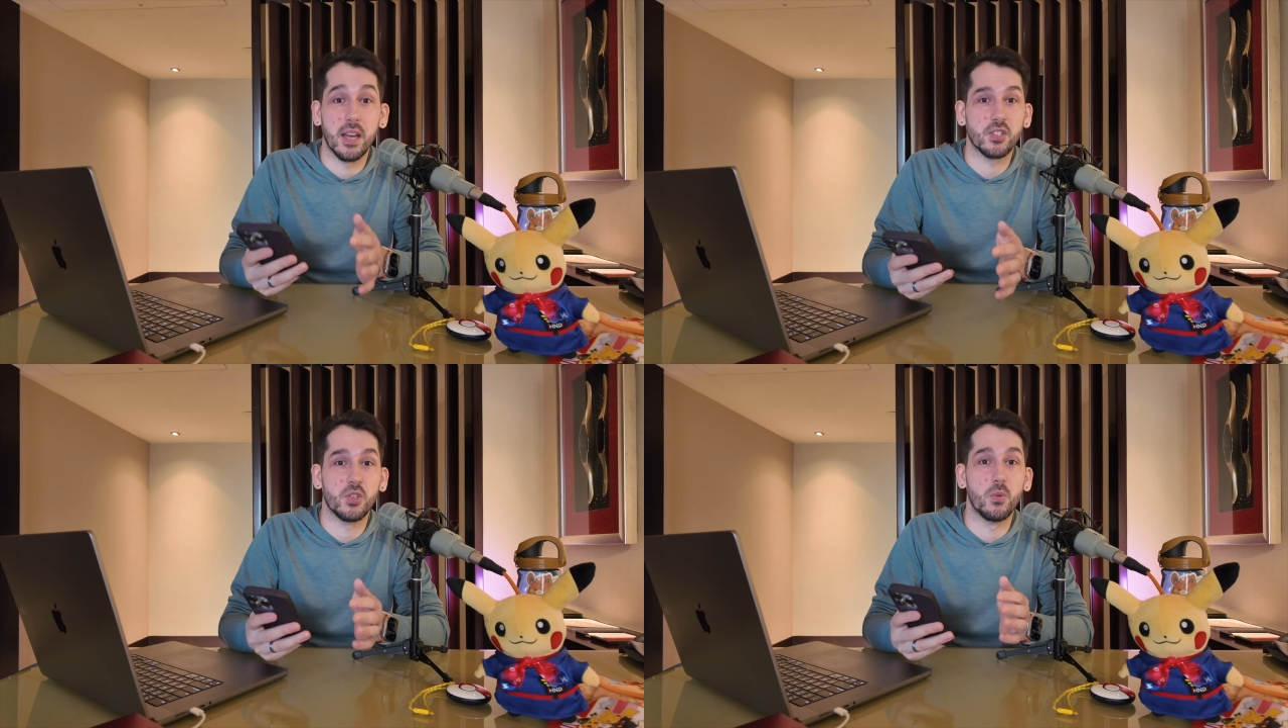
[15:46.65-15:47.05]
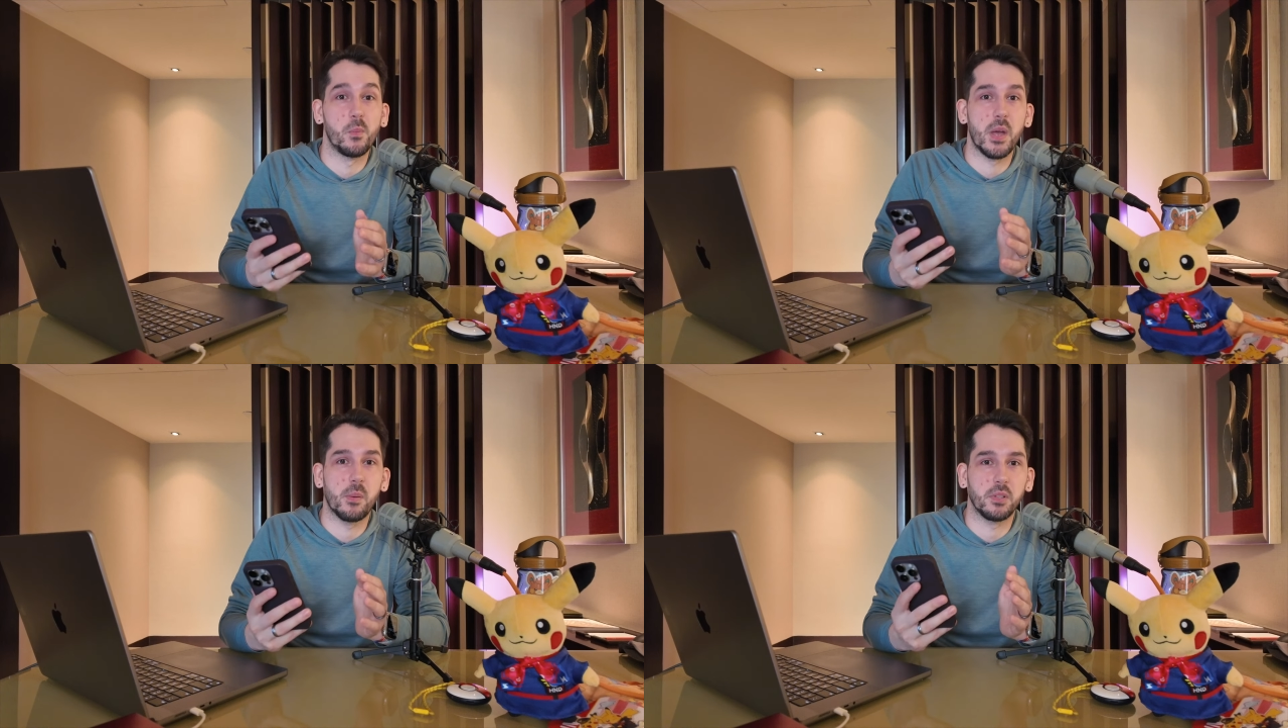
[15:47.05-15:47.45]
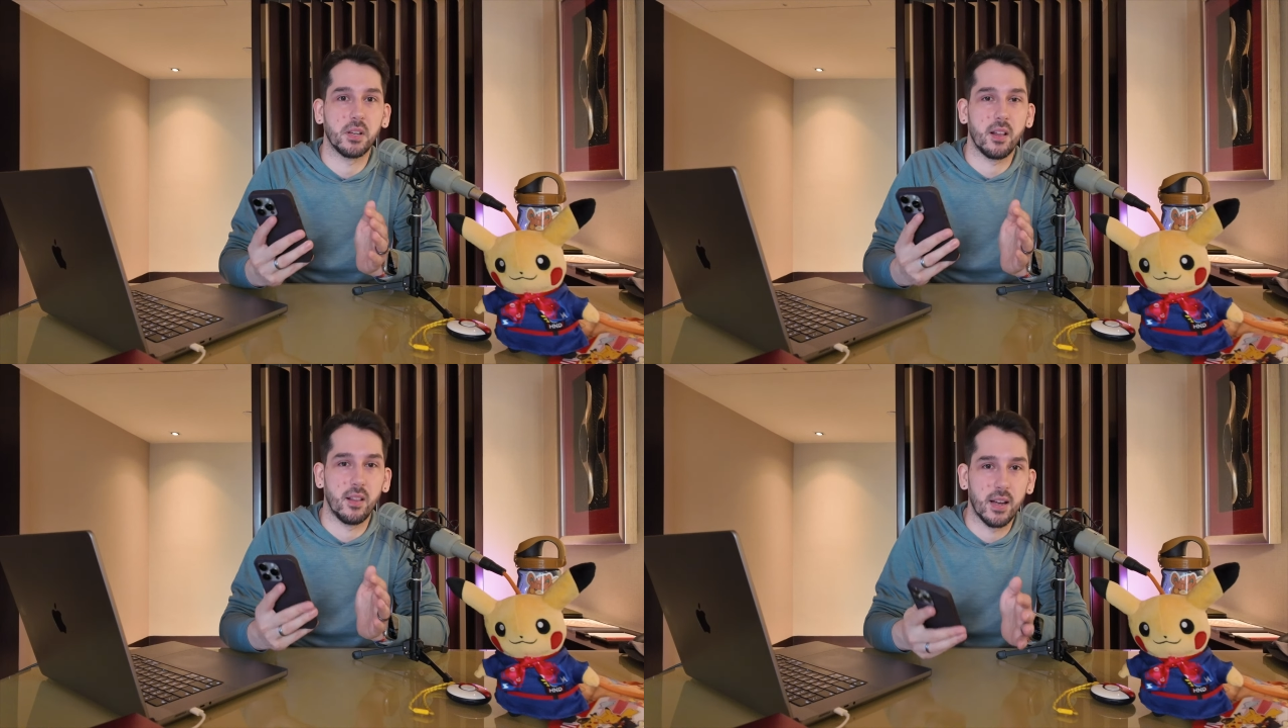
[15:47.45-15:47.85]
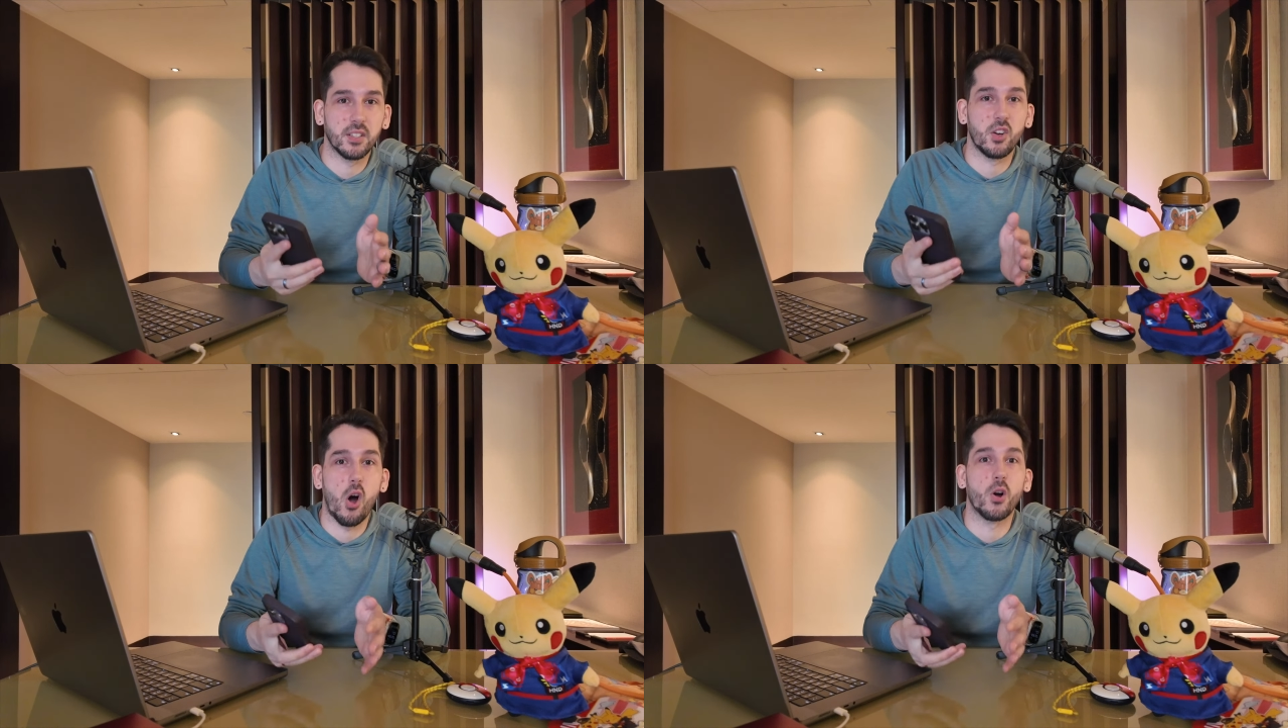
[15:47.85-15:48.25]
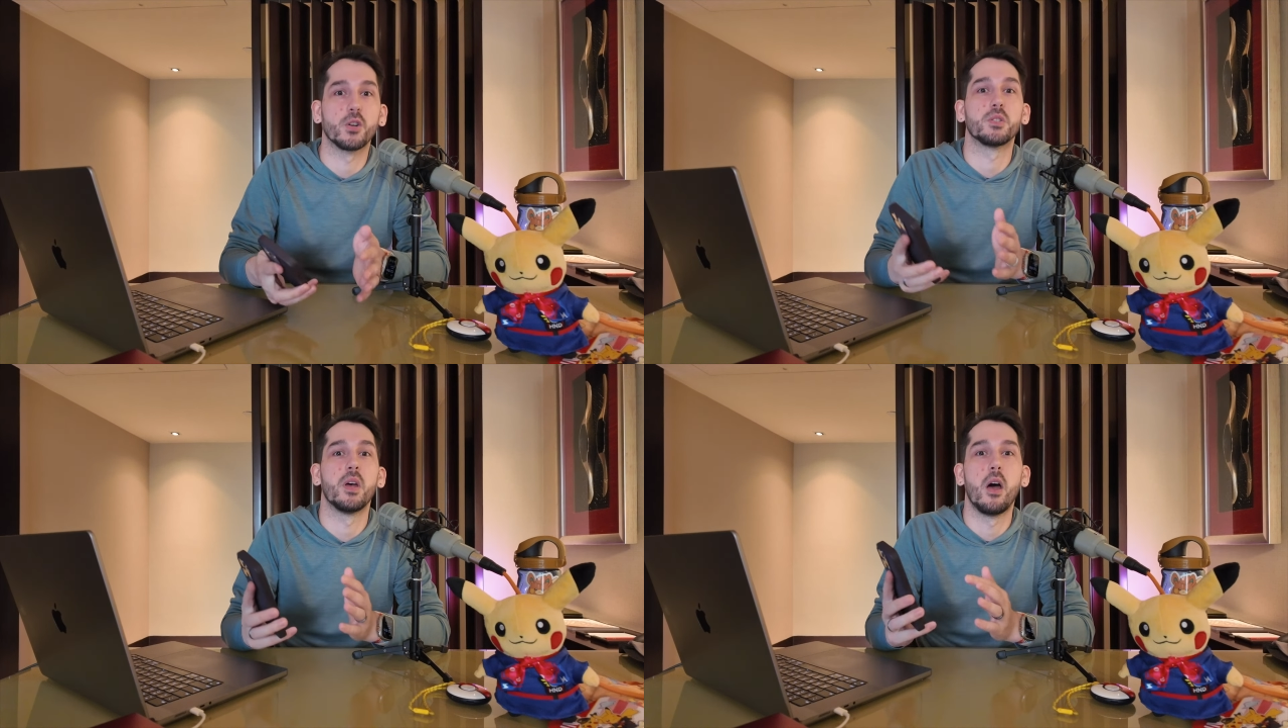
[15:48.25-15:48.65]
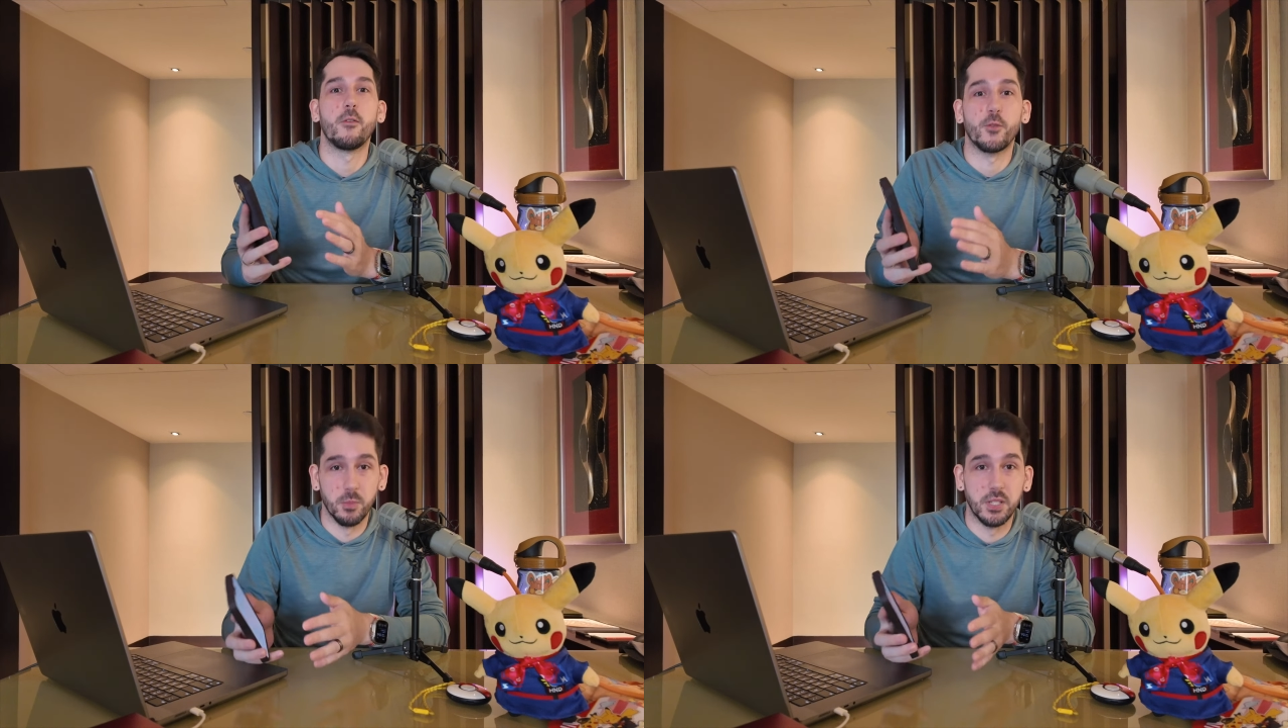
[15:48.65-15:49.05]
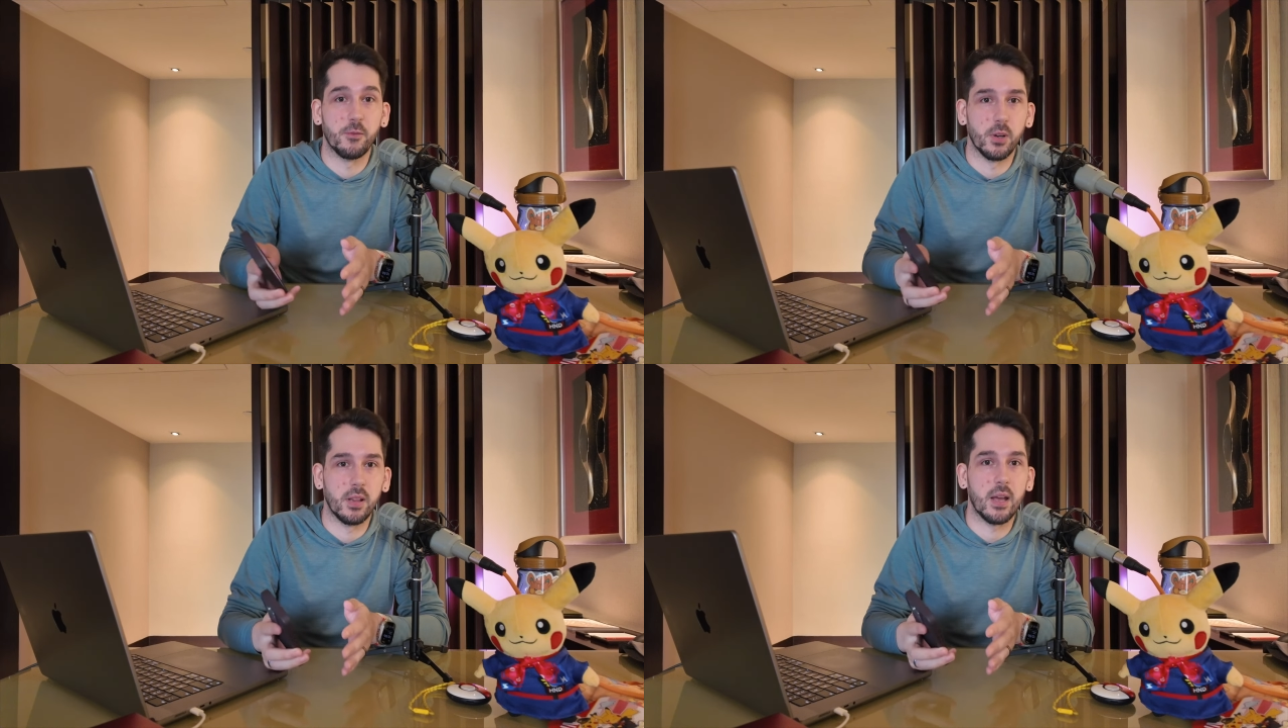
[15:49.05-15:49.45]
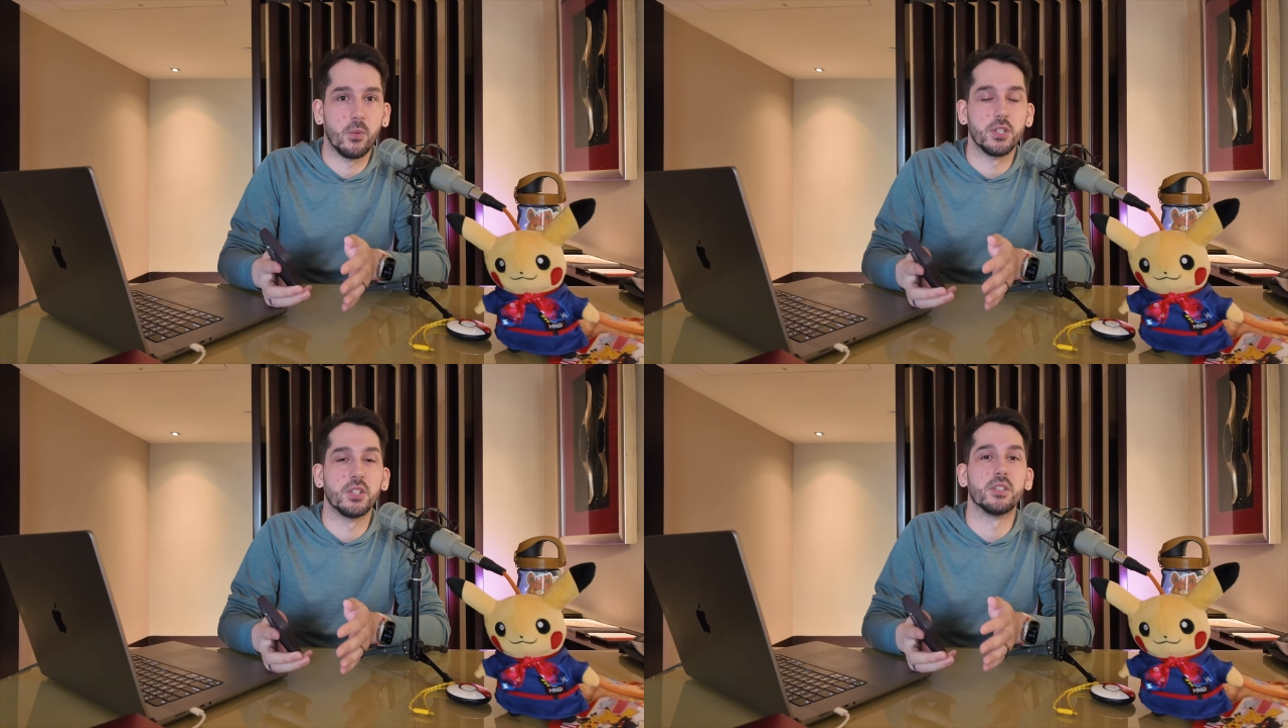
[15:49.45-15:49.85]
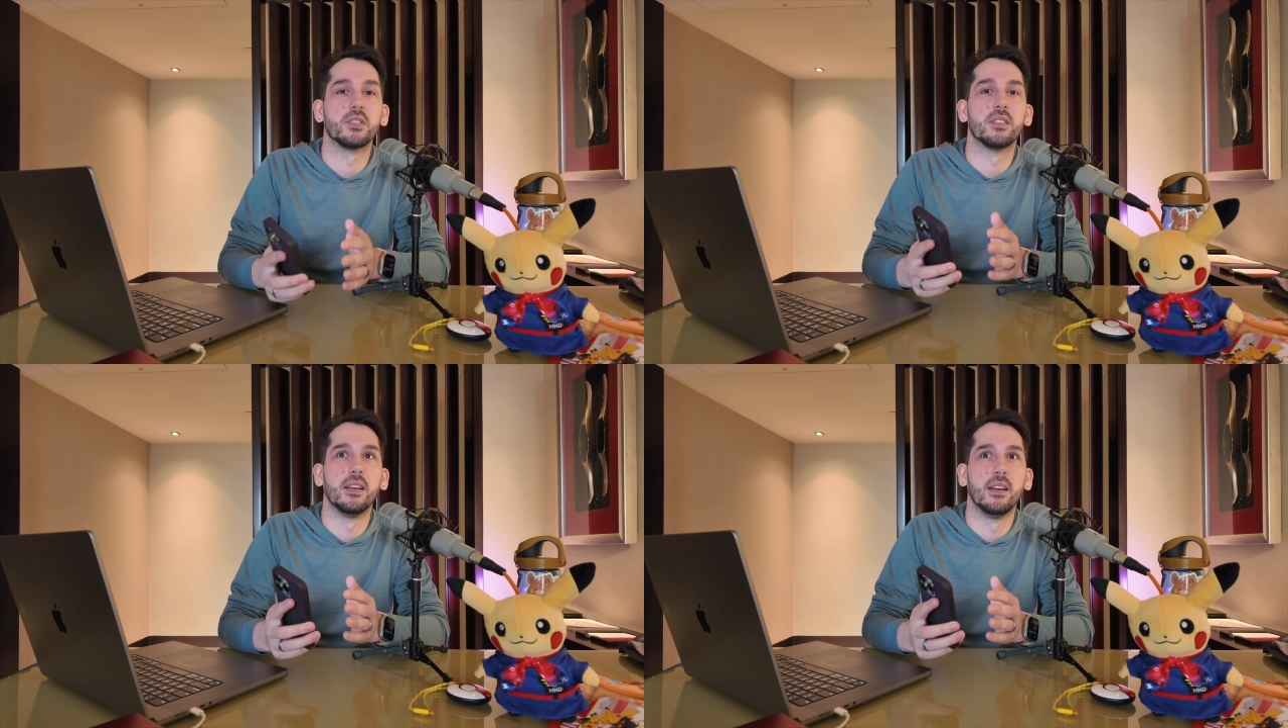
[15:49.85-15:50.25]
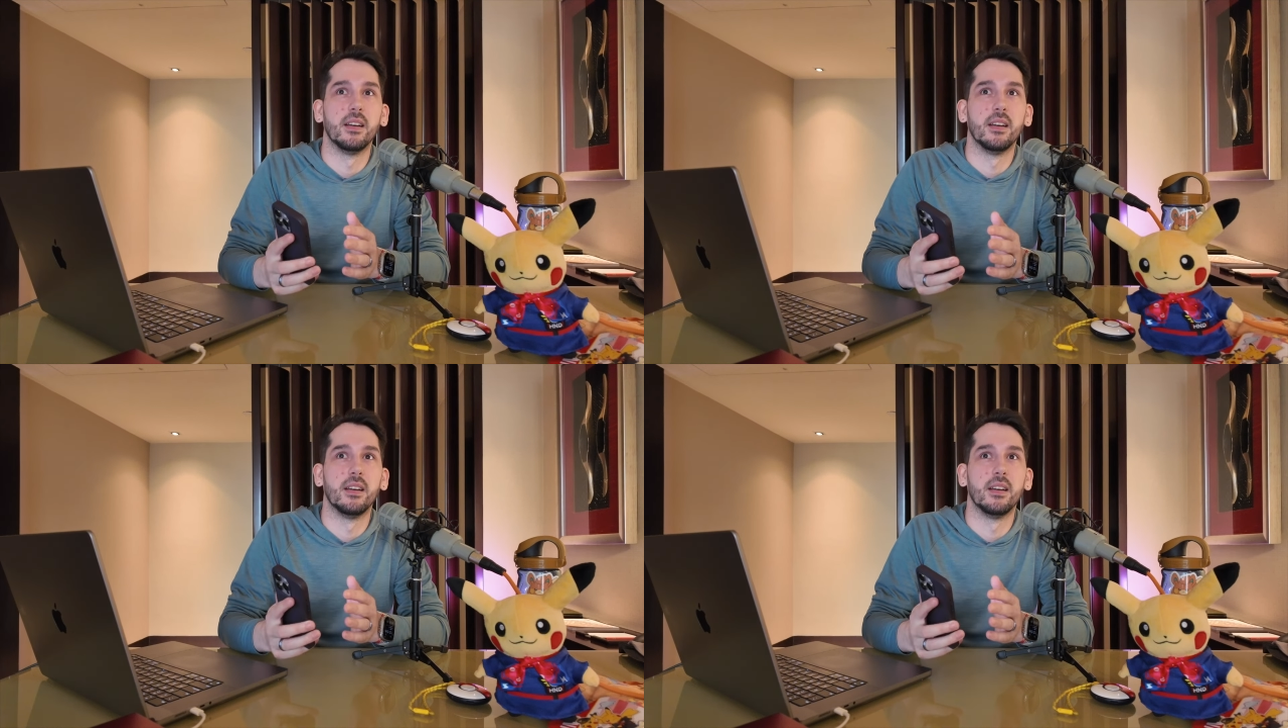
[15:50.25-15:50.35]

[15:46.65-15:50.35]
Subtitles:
yes, you will be able to collect cards from different languages,